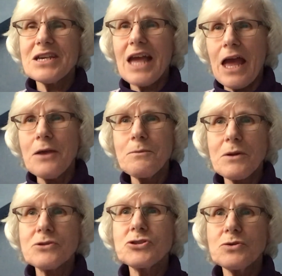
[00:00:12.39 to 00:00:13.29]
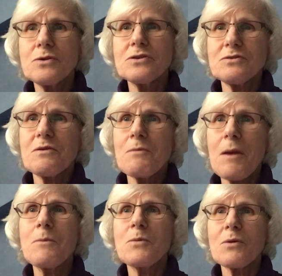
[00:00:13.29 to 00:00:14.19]
how much you could
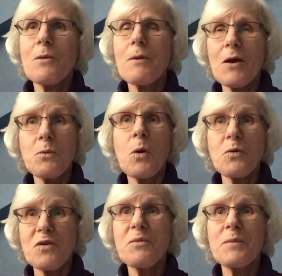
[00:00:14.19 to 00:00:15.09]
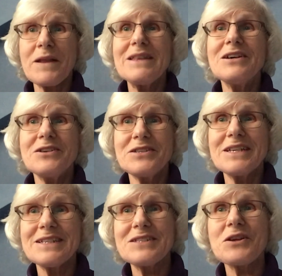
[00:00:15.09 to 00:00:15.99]
remember about what we've been
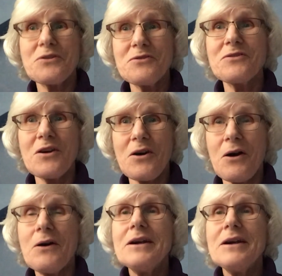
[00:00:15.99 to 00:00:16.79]
learning so far.